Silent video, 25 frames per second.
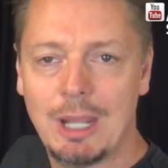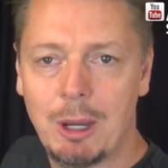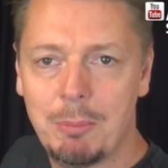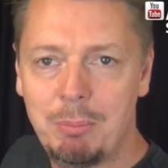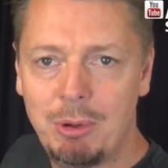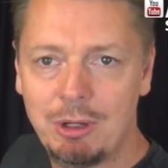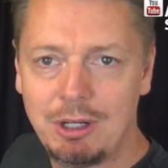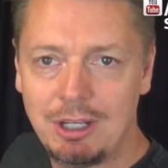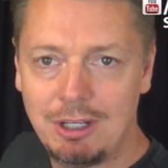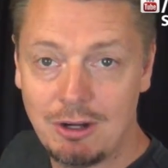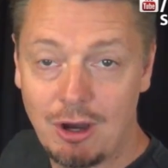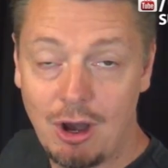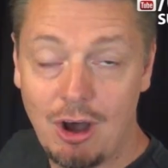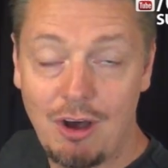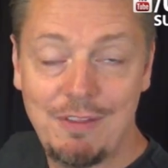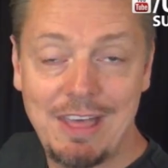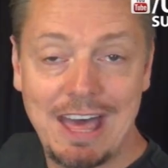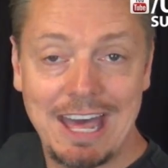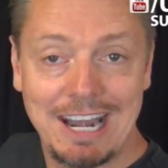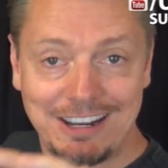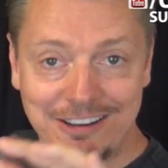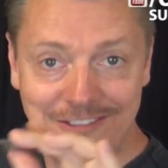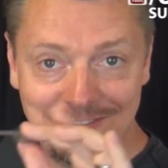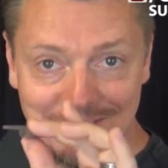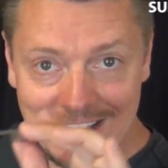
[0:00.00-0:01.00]
Now, putting all
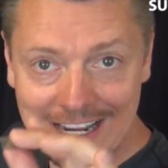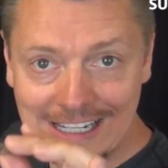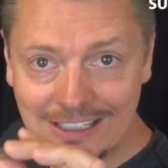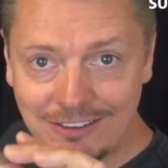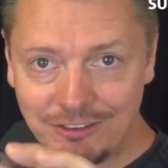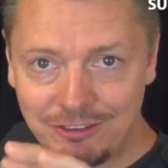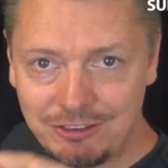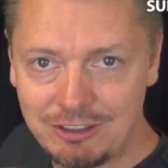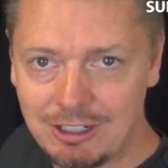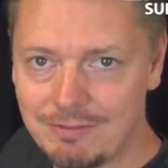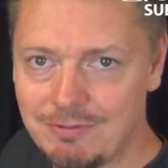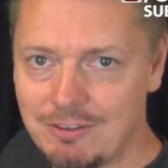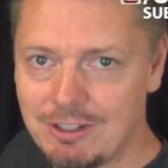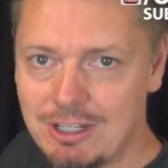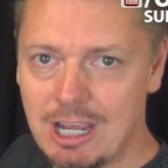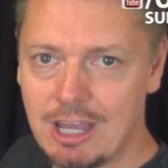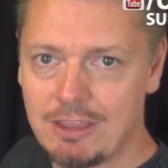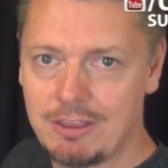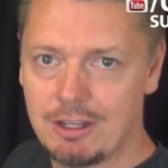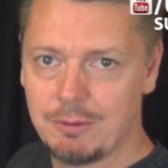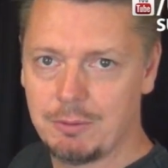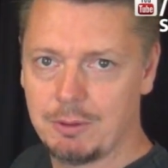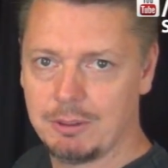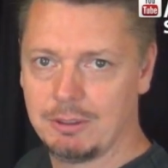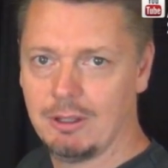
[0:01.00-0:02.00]
that advanced stuff
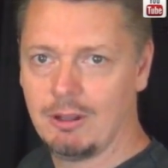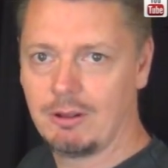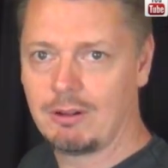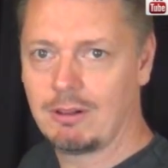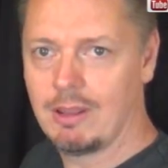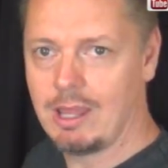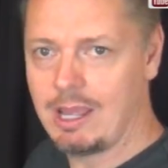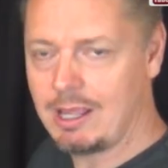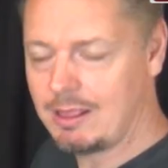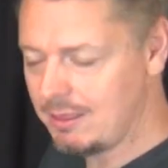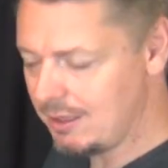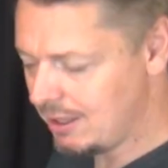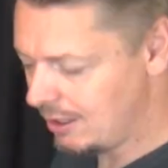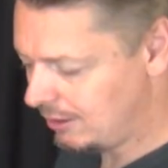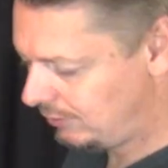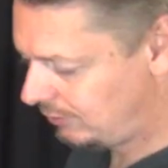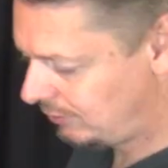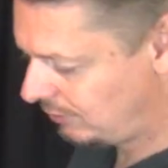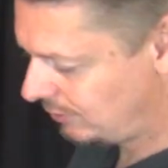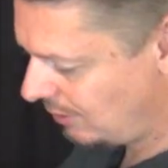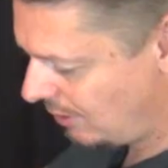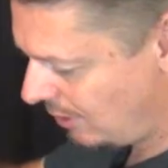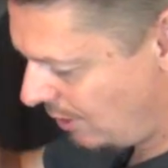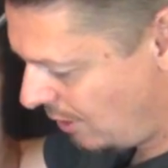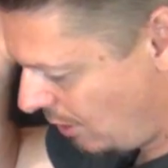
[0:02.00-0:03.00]
together, it would look like
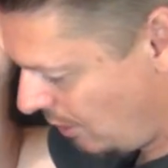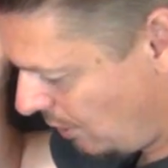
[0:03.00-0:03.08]
this.